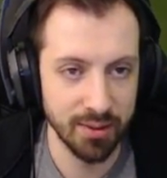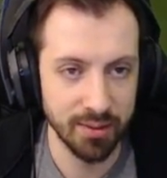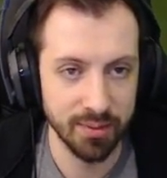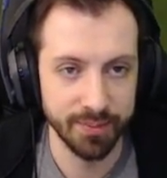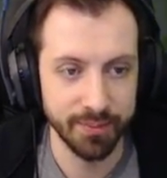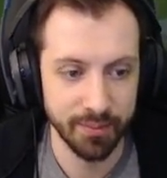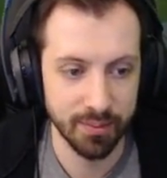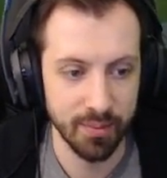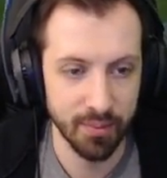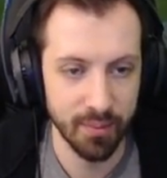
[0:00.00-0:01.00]

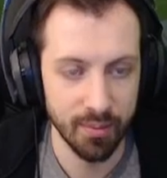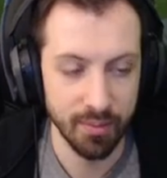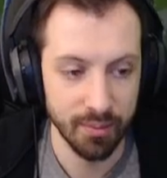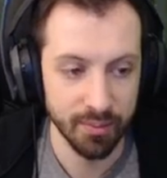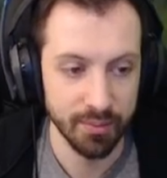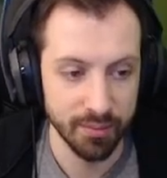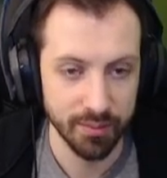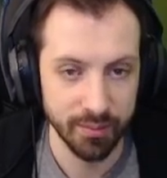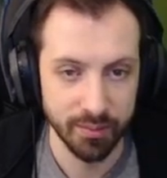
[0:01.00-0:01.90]
Nothing is said.